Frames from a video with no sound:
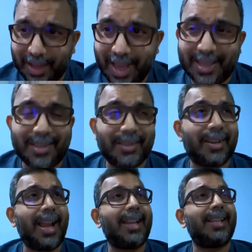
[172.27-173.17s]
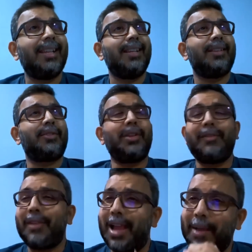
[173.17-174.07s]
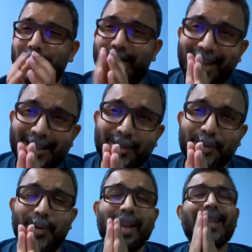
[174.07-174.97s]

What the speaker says: guys, all right? So if I upset you, I